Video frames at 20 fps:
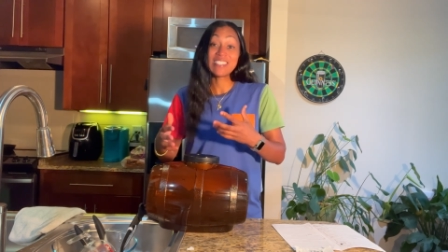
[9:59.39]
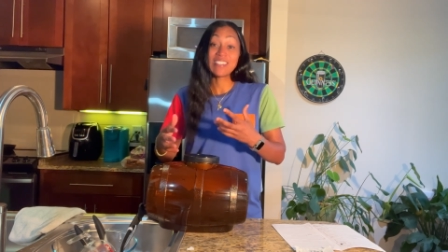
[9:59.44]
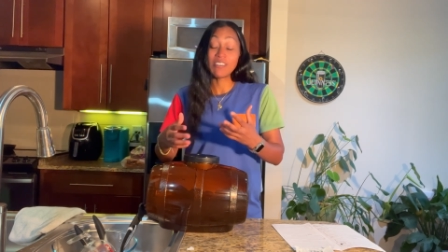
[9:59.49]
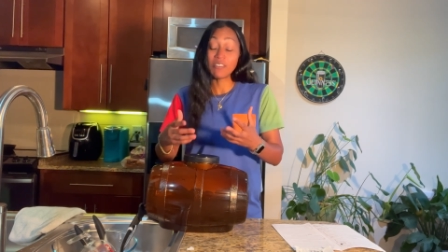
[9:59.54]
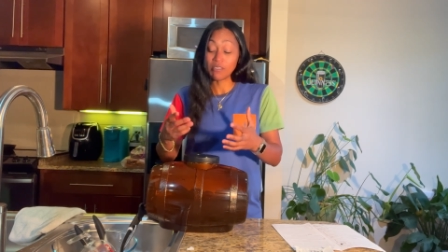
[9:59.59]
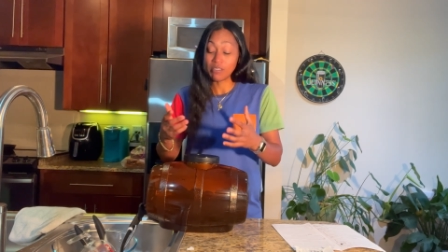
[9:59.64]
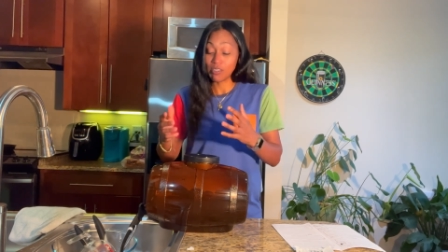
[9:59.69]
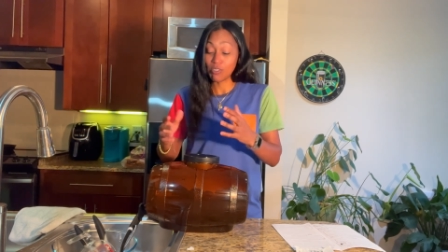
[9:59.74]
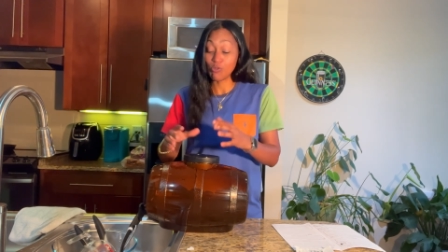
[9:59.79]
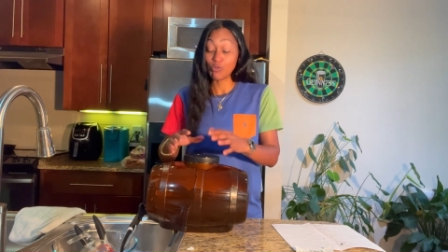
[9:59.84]

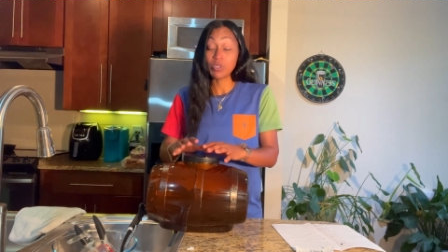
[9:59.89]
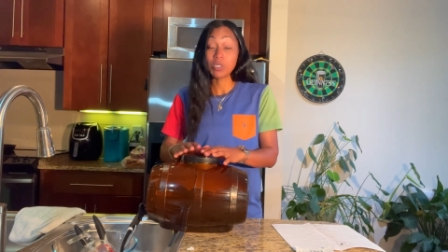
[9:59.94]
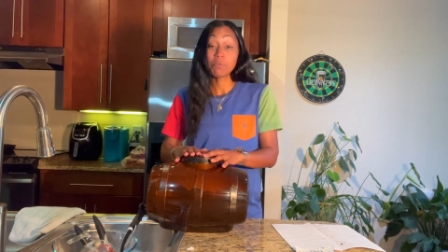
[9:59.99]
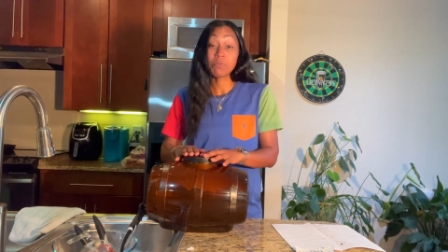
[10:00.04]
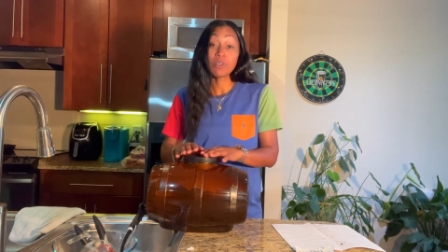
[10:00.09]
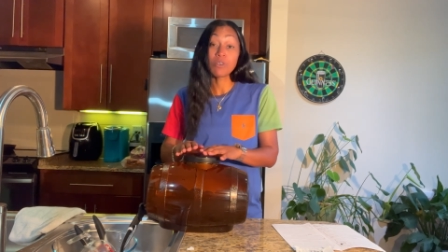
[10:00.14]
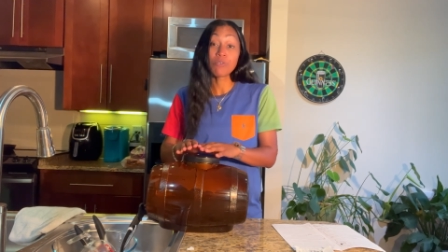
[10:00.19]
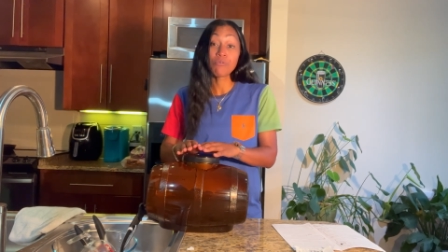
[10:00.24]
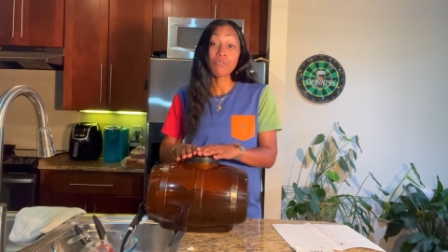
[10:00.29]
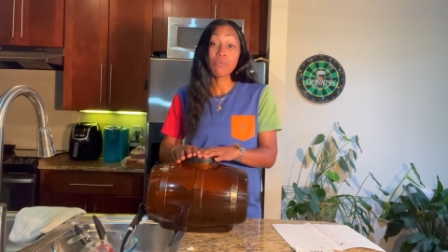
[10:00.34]
going to
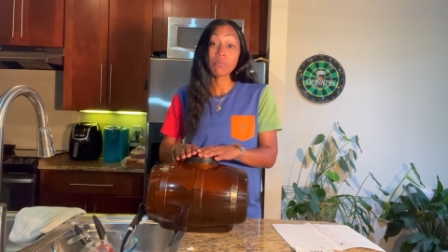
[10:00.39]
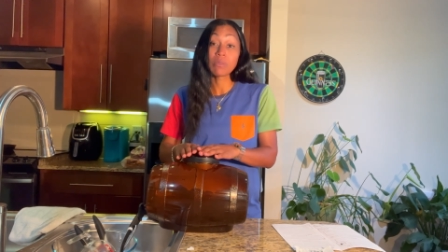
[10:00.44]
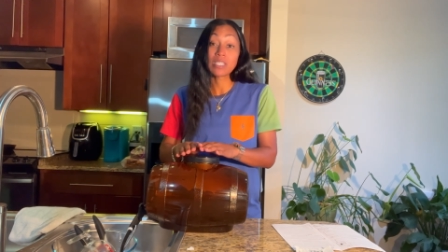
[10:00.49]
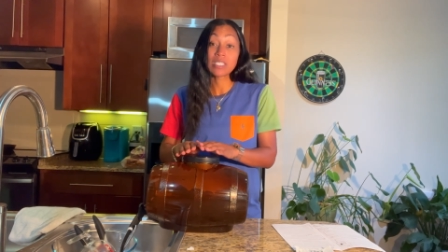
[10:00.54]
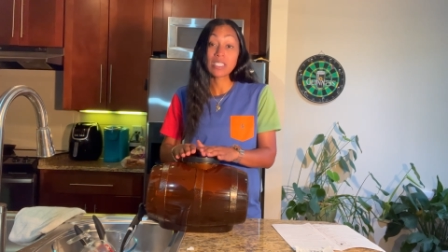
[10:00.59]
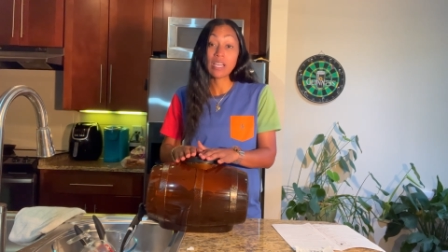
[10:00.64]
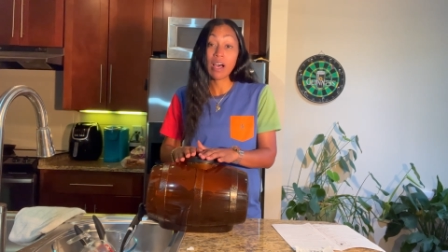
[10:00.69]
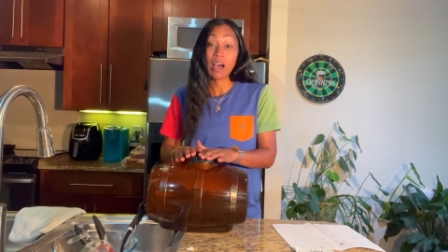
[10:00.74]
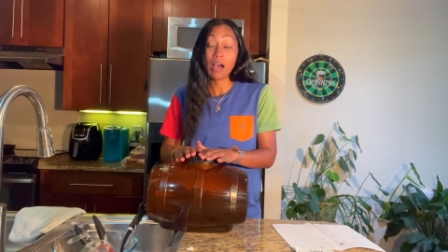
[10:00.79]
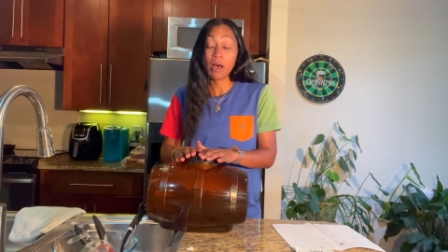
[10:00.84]
spill from the
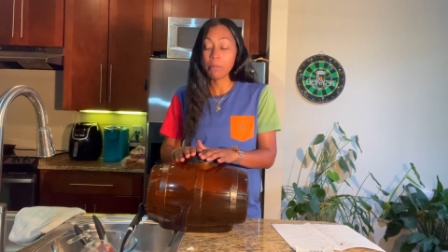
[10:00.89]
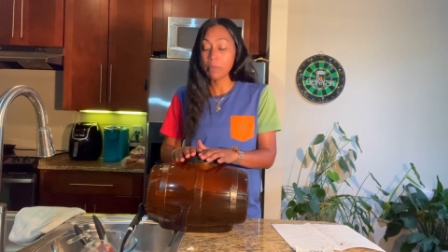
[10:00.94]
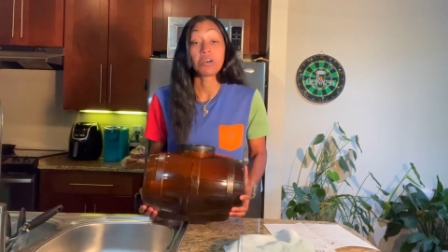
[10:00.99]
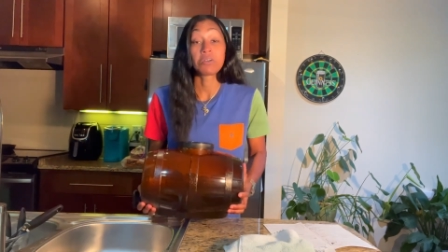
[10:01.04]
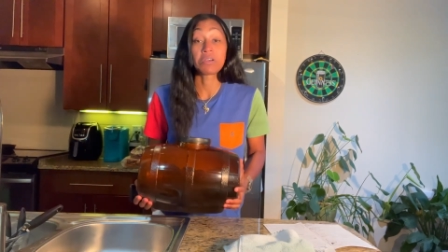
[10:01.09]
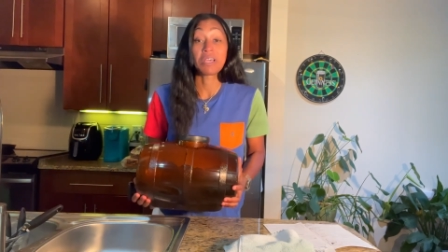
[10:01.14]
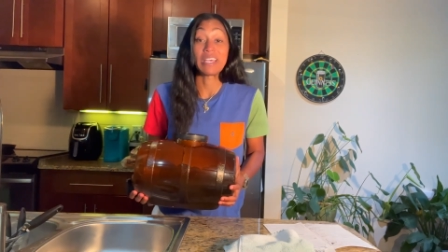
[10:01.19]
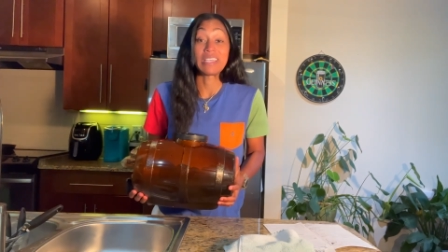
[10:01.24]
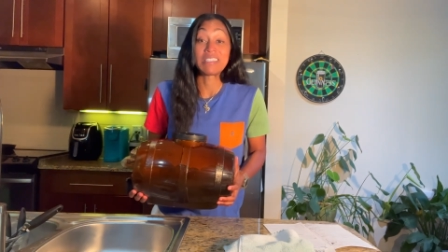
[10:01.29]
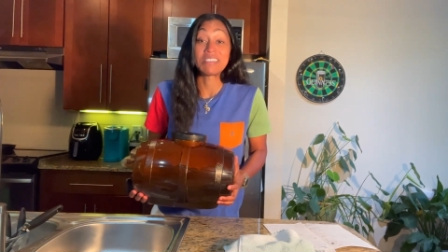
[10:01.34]
top.
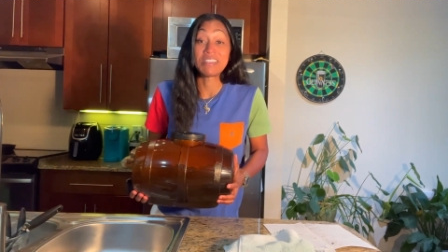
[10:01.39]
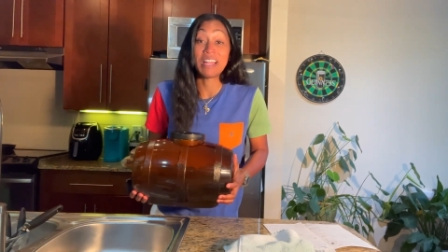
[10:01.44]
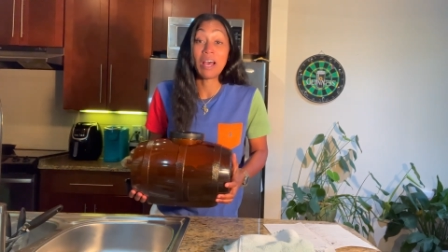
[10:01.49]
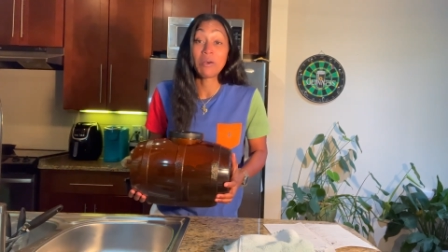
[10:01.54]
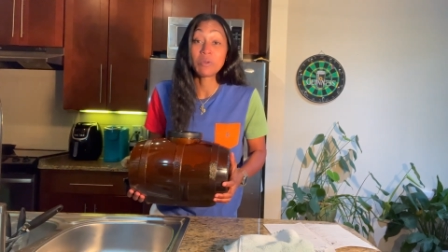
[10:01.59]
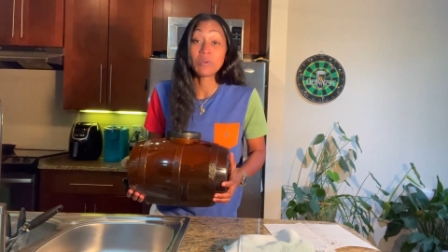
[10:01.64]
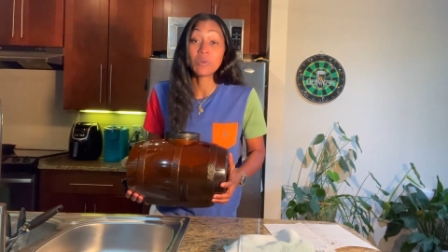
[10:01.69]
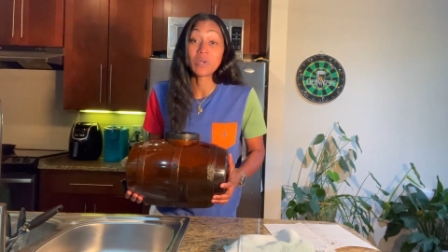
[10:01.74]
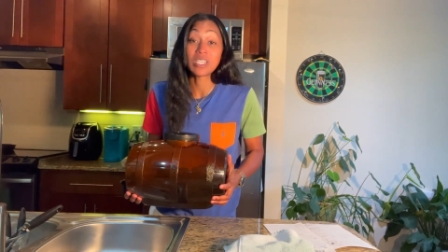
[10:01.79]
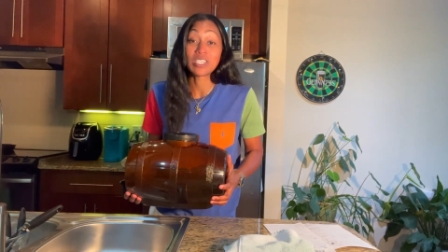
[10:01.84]
Okay, so now
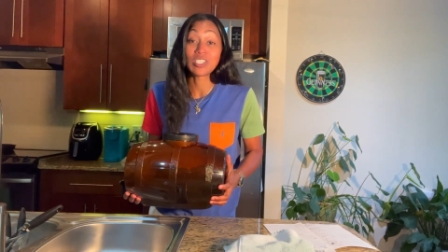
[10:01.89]
we want to